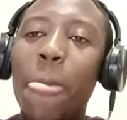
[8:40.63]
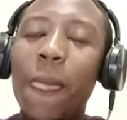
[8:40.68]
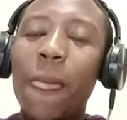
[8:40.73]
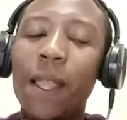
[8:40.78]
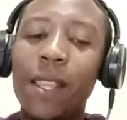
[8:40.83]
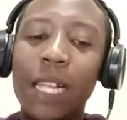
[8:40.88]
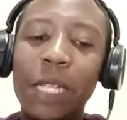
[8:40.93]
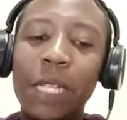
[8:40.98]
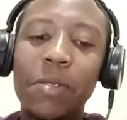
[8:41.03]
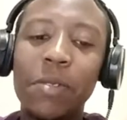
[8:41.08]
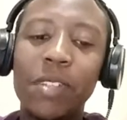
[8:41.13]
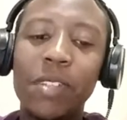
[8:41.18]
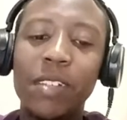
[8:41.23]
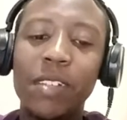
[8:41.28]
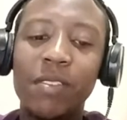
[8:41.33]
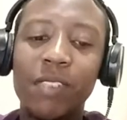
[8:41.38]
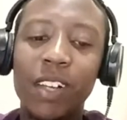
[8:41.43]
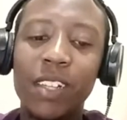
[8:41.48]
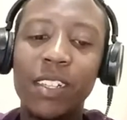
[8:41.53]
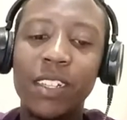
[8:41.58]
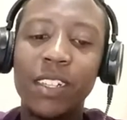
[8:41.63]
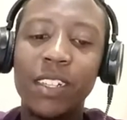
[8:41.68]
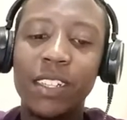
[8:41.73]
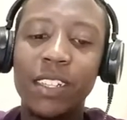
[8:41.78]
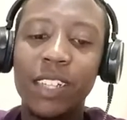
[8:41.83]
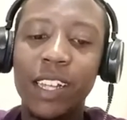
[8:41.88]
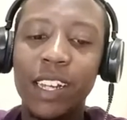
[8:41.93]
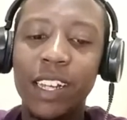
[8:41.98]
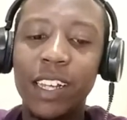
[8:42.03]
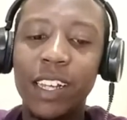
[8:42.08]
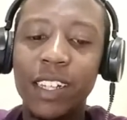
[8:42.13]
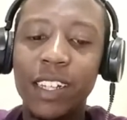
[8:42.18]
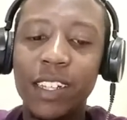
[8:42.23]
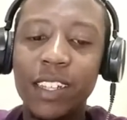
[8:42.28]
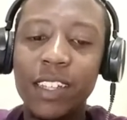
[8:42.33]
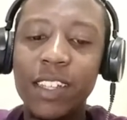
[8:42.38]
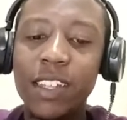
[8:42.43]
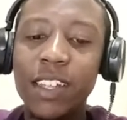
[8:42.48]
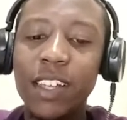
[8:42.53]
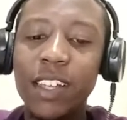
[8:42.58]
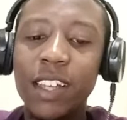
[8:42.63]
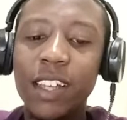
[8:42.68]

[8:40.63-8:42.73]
And that's what the verse is telling us.